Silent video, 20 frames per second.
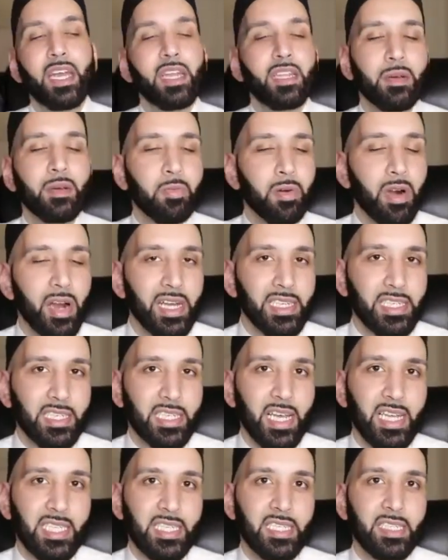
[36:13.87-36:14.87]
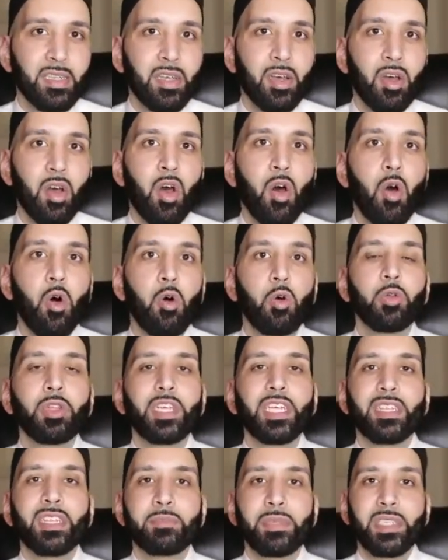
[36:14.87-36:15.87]
And in the process,
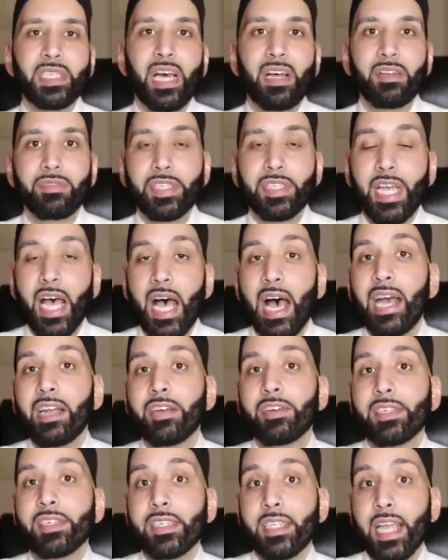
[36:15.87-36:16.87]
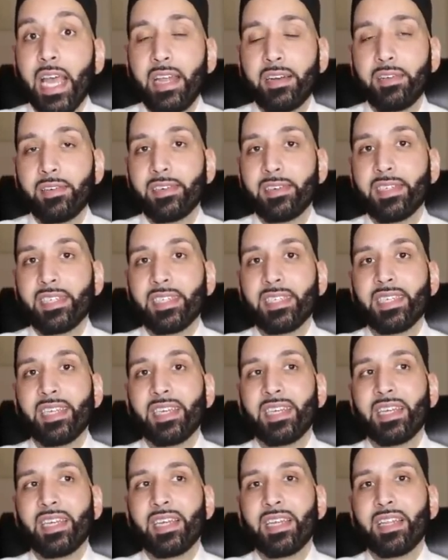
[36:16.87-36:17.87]
holding themselves to higher standards
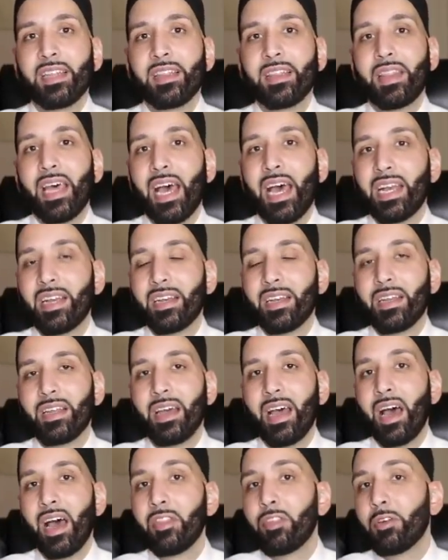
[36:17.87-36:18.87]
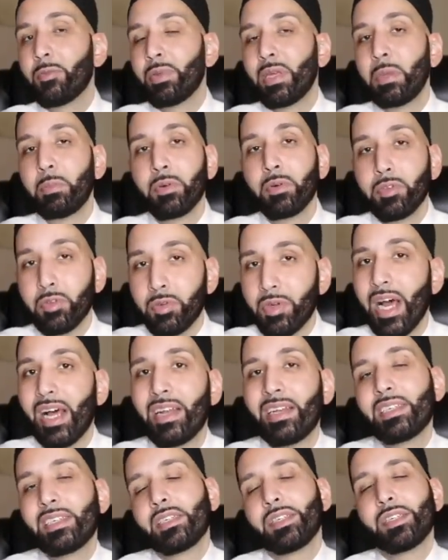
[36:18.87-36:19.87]
that other people do
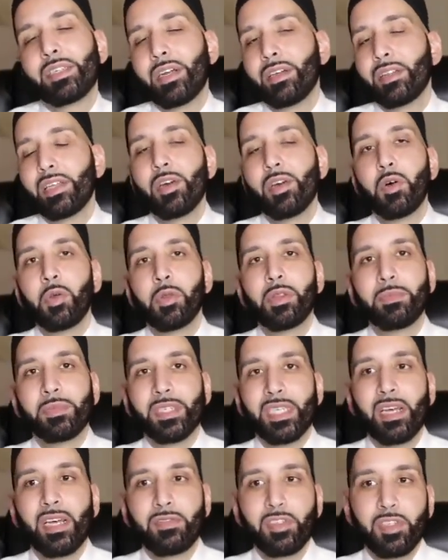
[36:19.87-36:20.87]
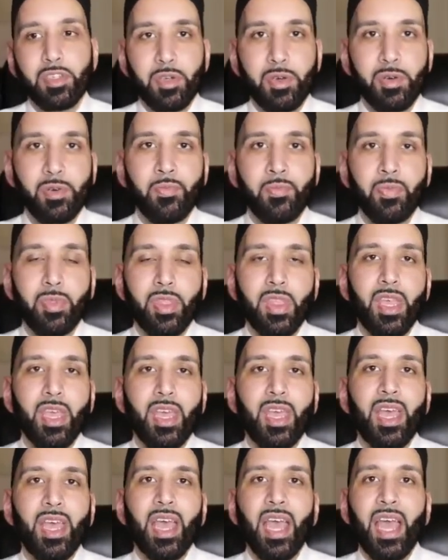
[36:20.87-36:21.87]
not necessarily hold themselves to.
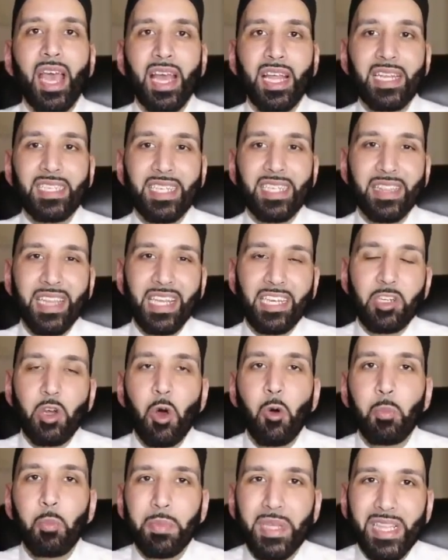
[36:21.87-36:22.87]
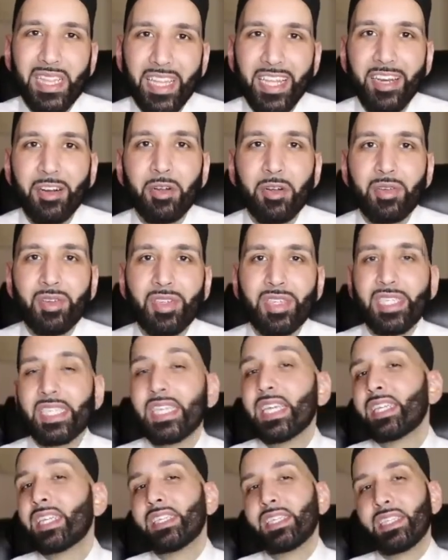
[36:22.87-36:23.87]
And they don't belittle
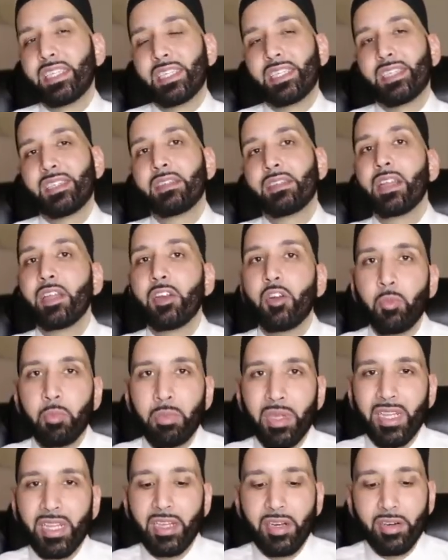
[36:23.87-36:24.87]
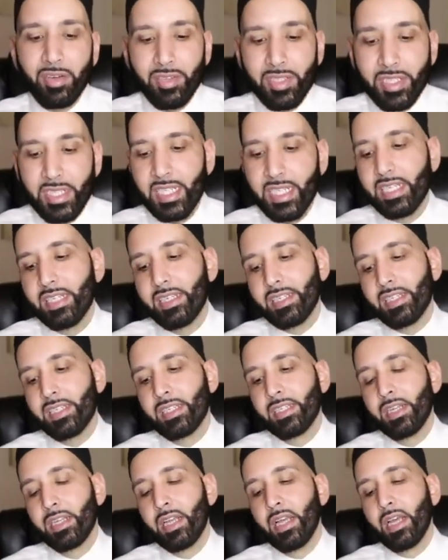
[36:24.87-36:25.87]
sins. They don't belittle sins.